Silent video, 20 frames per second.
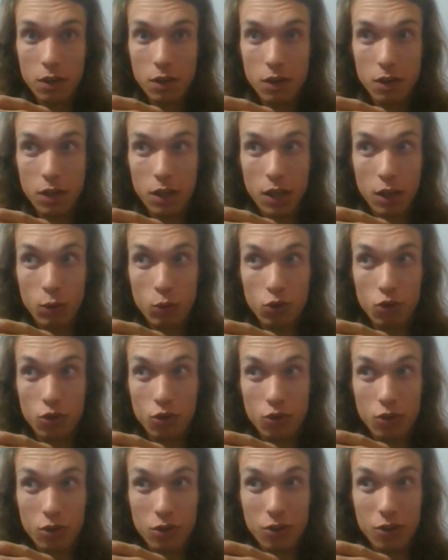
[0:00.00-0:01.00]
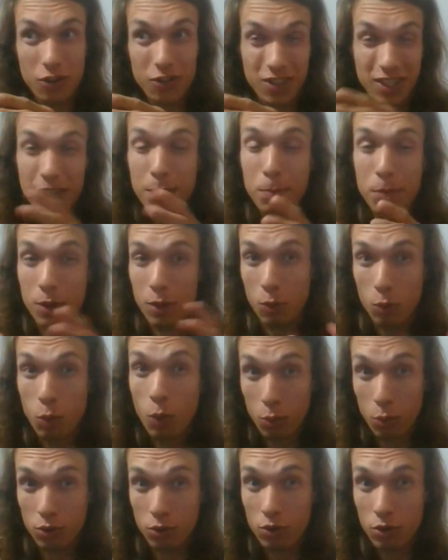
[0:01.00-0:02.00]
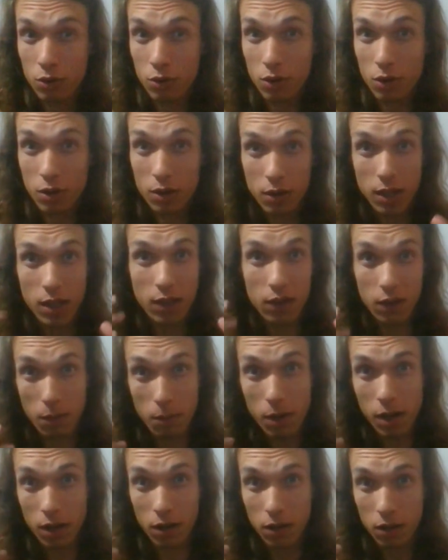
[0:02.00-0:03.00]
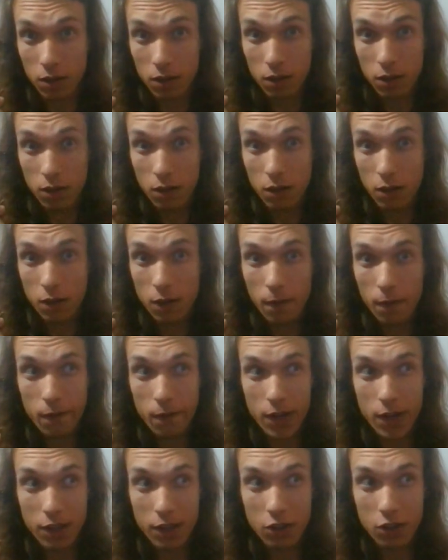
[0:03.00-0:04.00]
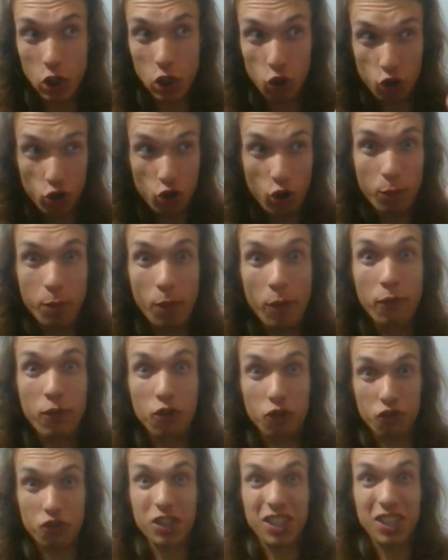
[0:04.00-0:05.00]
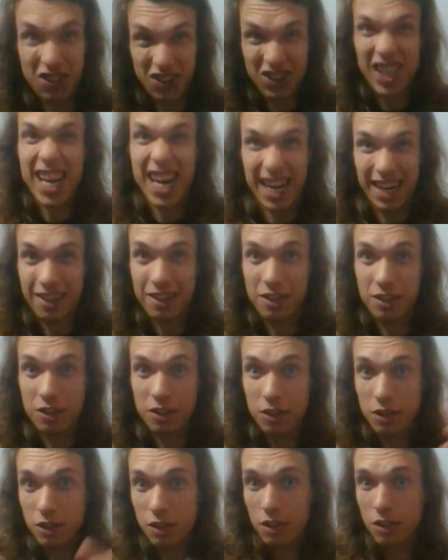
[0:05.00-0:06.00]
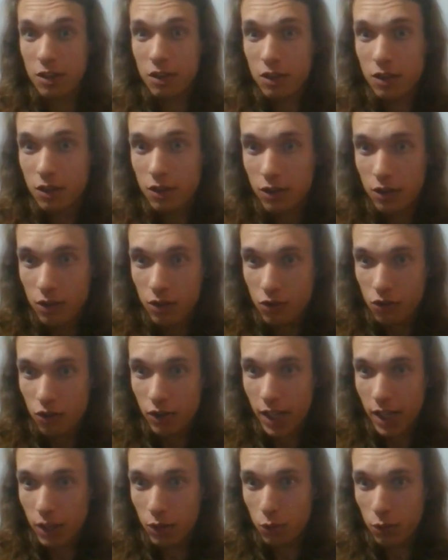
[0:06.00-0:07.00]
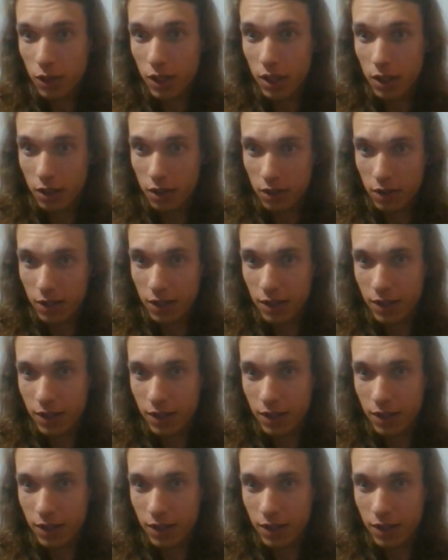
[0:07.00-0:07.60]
I would just skip the quotes in the XML and chop off the strings there. Just like I do here.